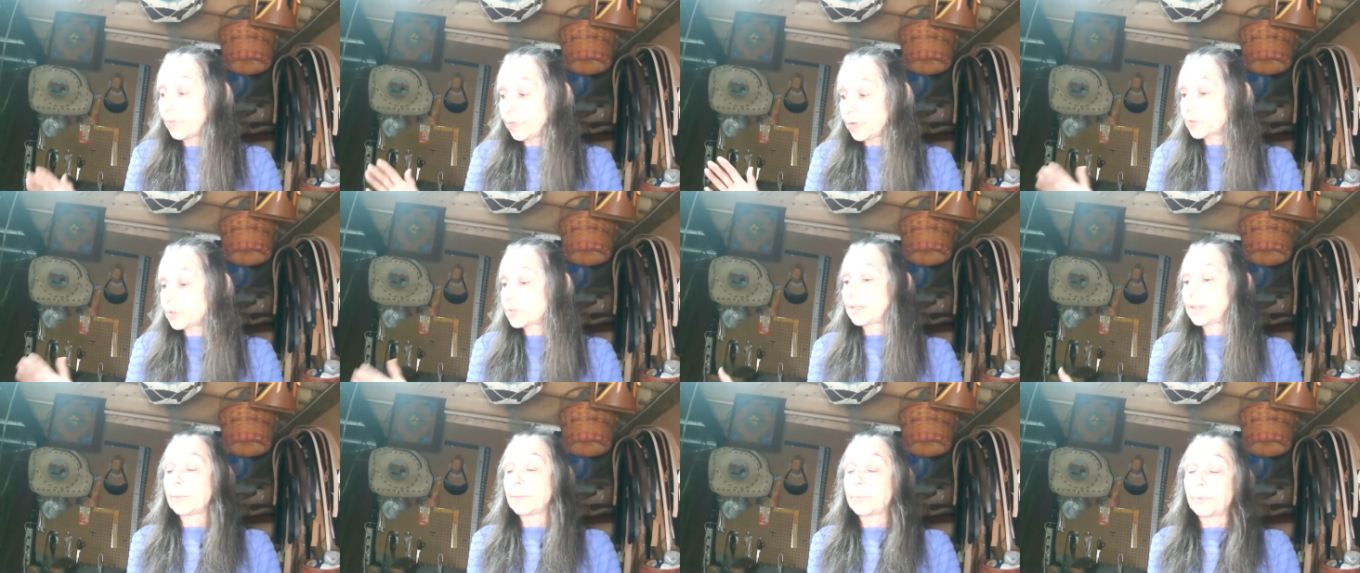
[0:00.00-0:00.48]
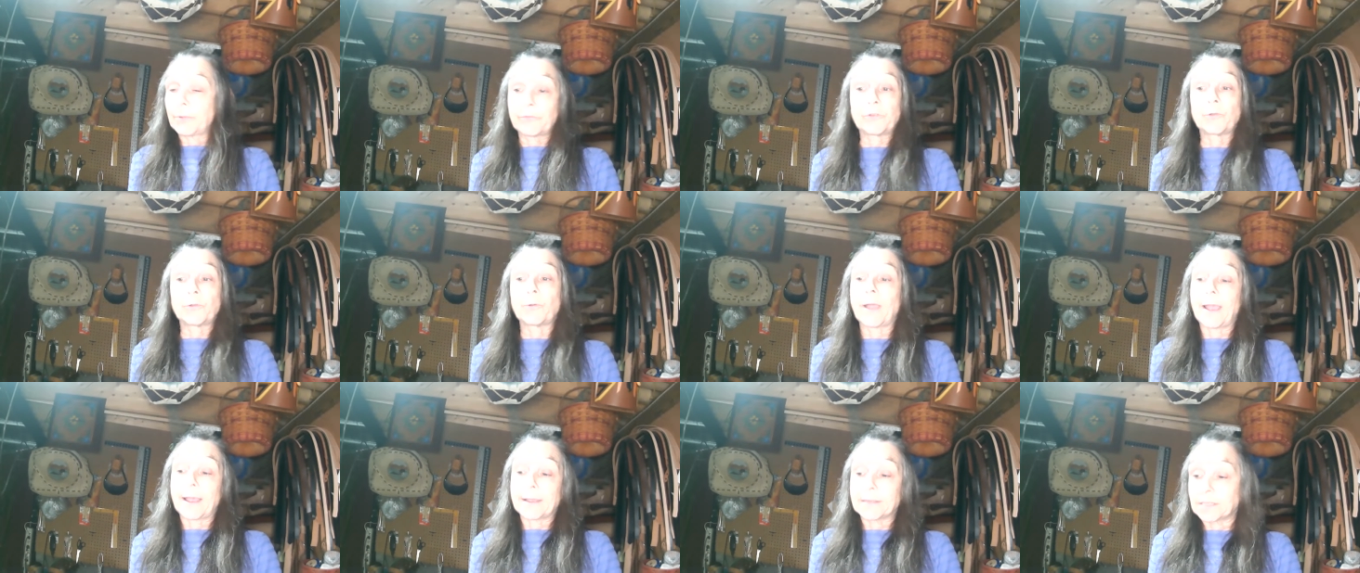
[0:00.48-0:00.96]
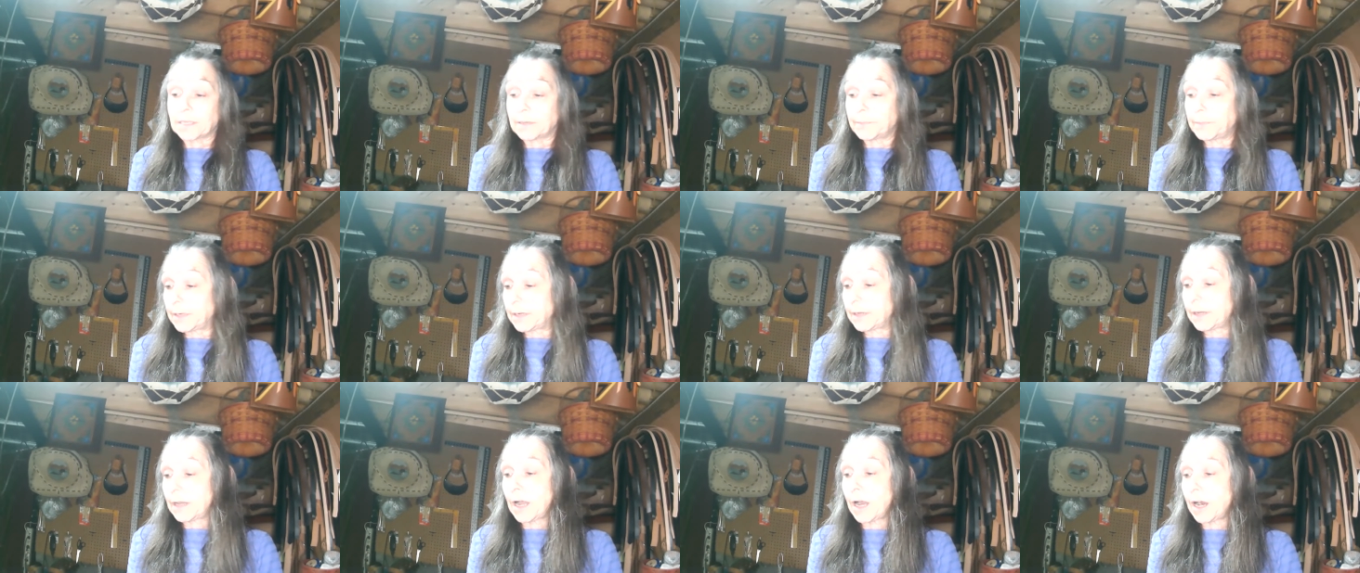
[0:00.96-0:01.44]
For example, if you are asking
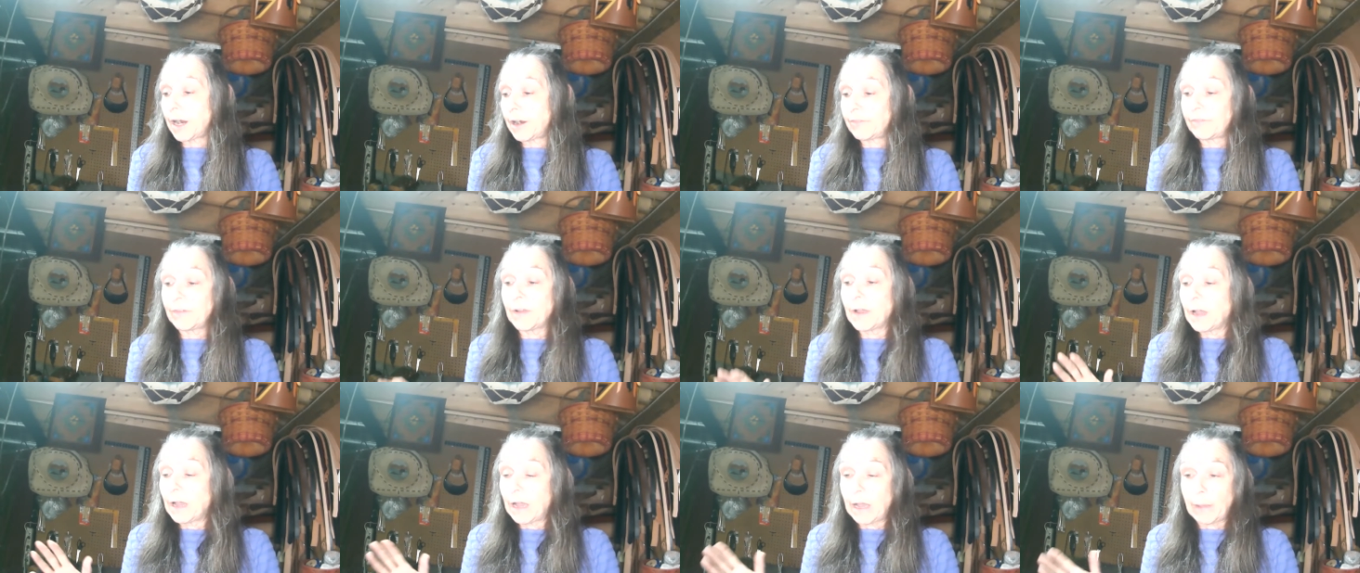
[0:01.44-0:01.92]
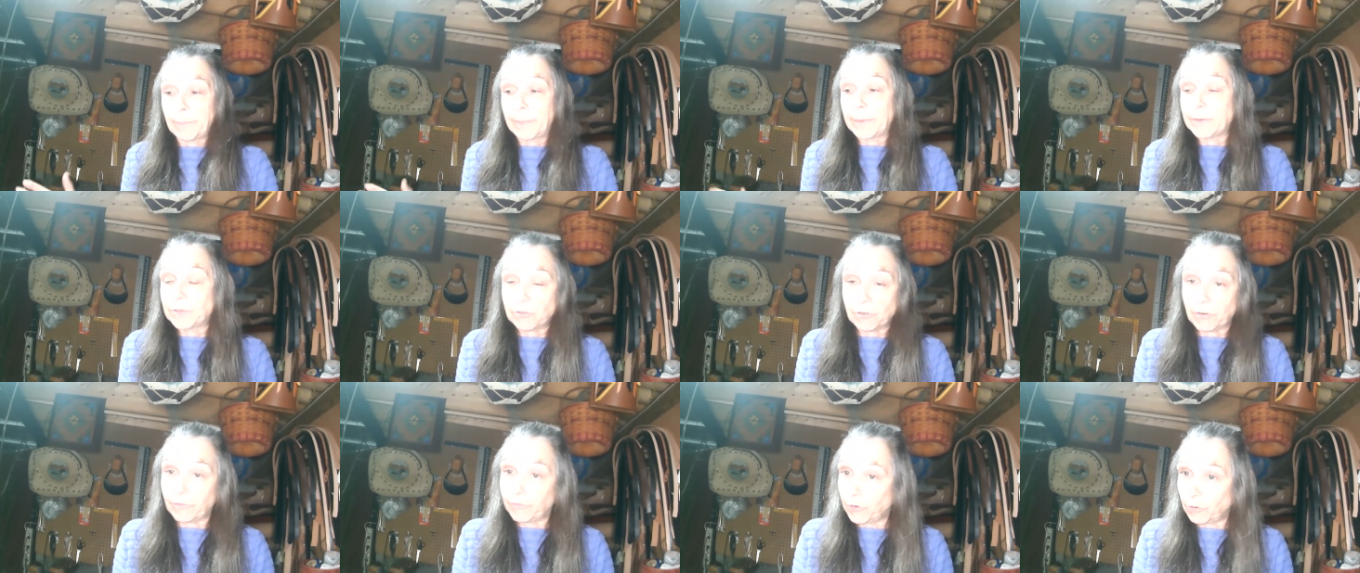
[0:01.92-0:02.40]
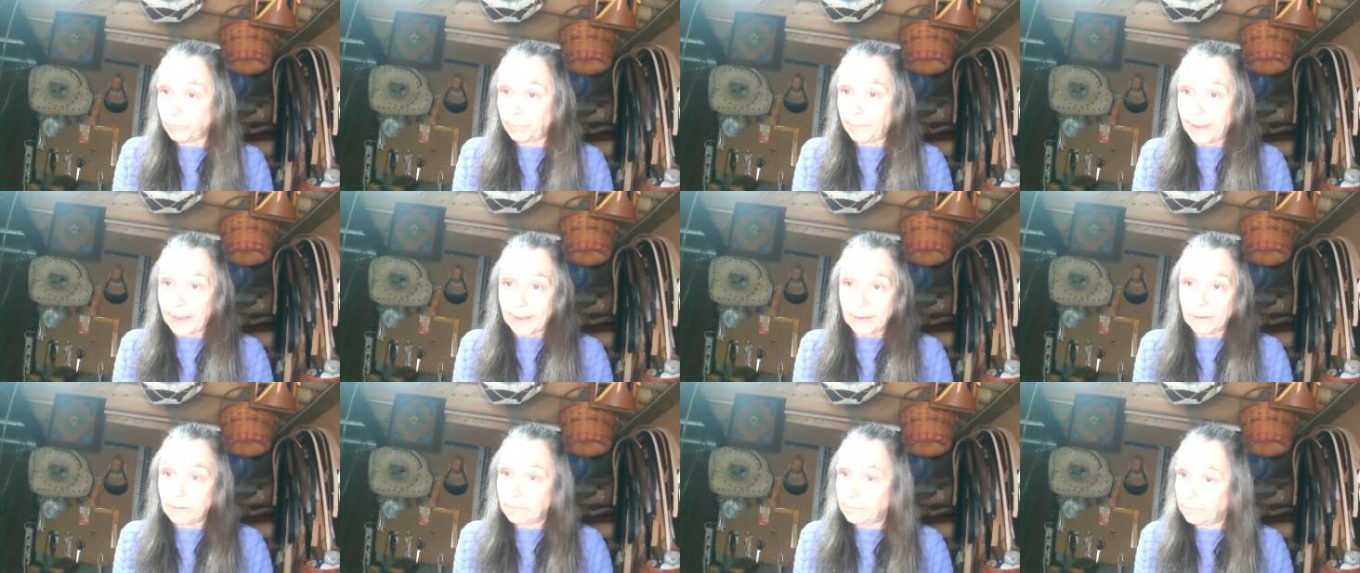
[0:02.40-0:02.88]
me to carve a picture of your
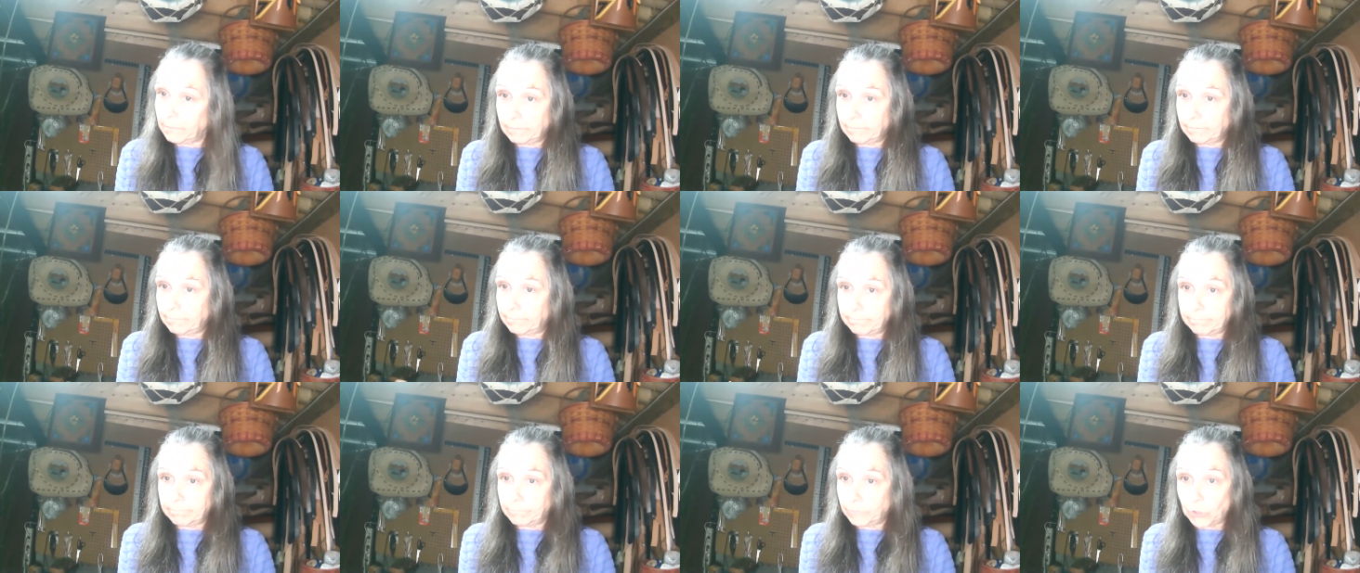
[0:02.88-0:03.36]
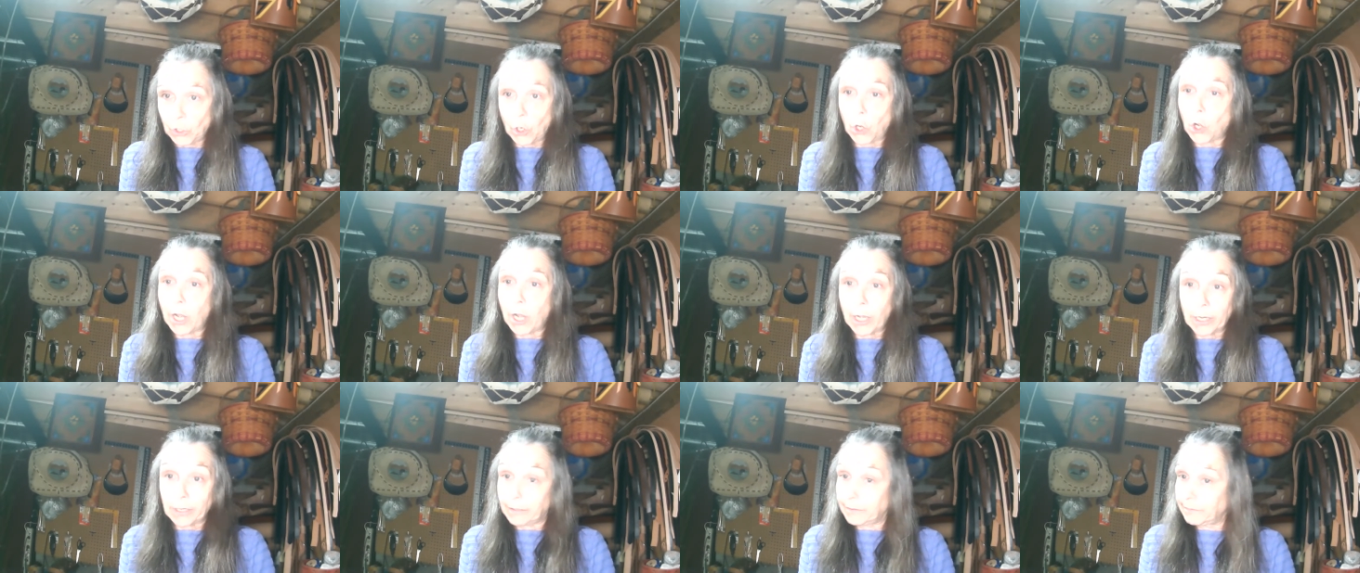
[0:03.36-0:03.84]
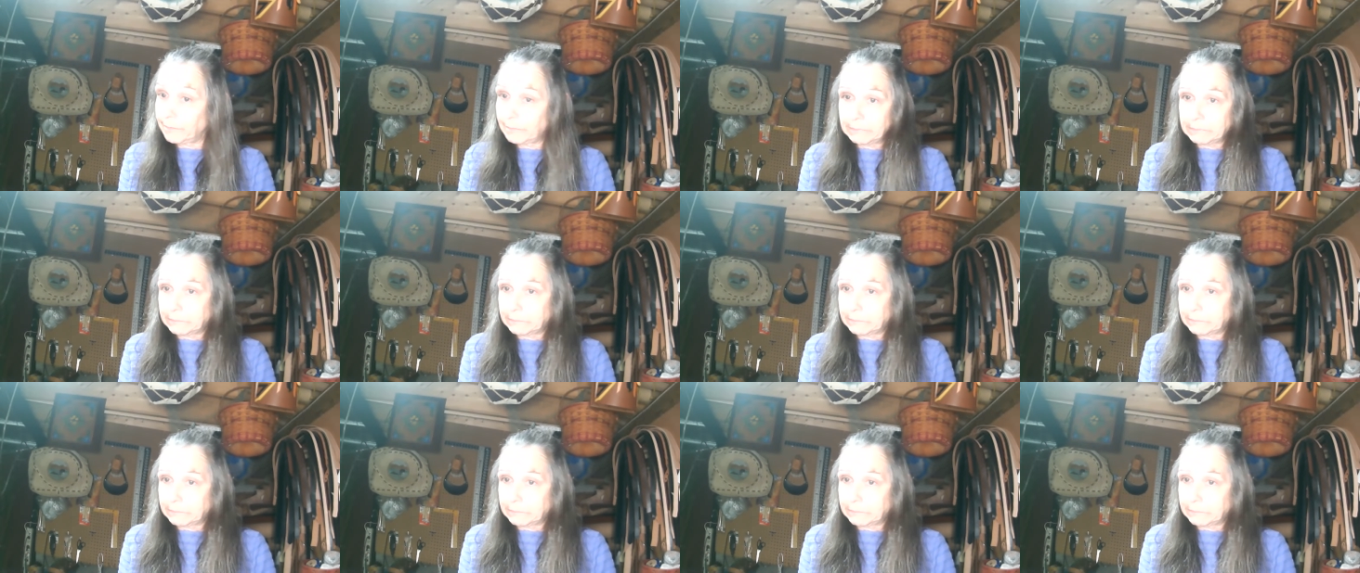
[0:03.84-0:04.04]
pet dog,